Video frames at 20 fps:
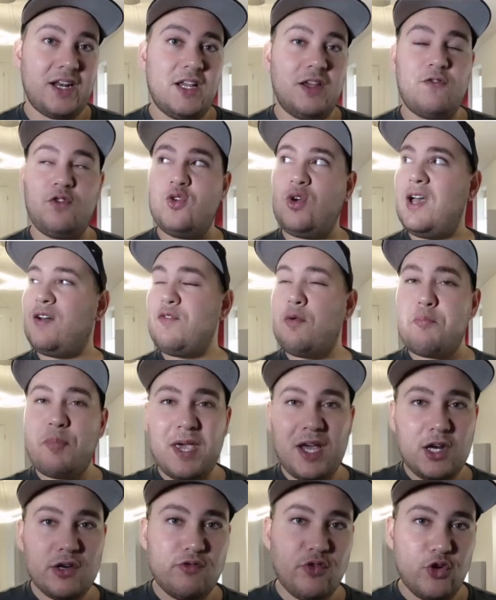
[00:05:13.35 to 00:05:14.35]
If you have a
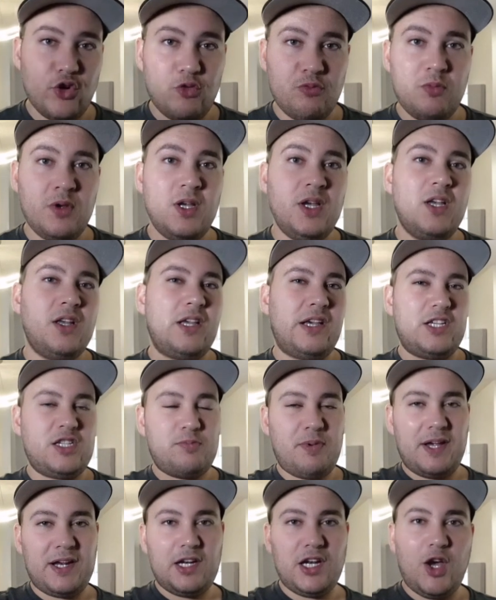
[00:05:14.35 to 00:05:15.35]
bigger room,
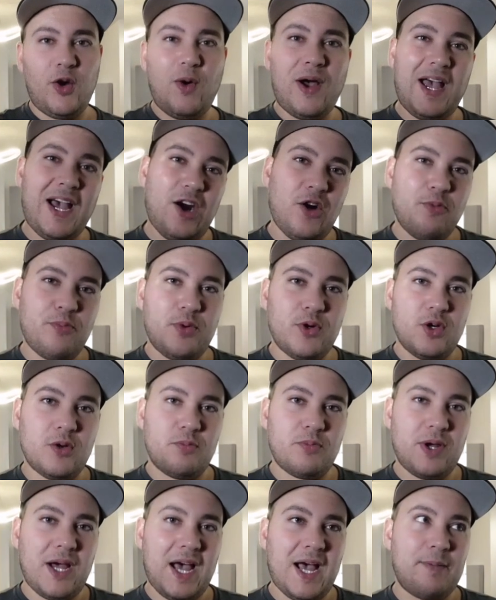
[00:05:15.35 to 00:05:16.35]
expect lower
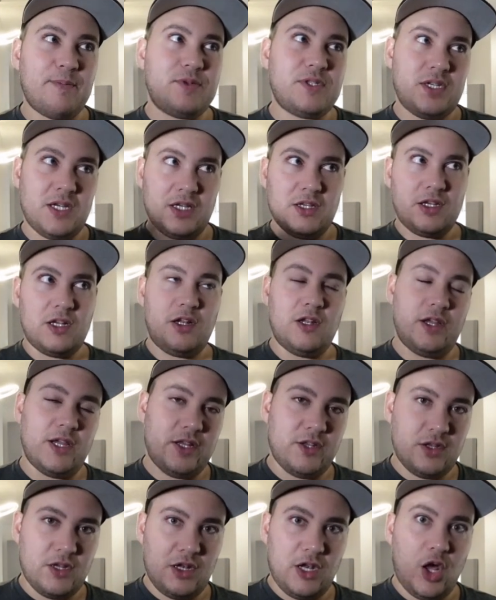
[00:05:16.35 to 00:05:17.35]
output perhaps in
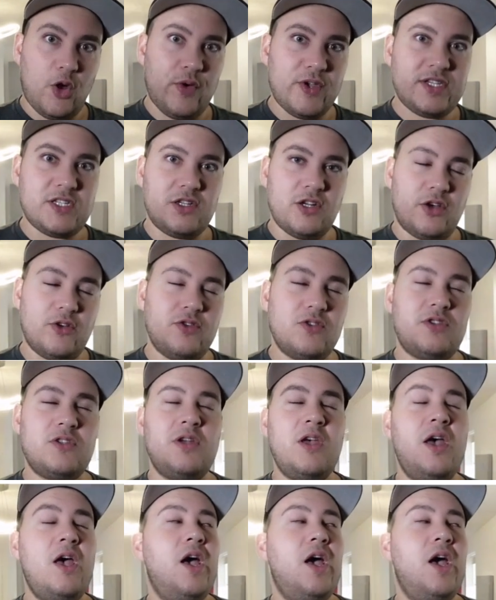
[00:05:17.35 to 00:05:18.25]
the lowest notes.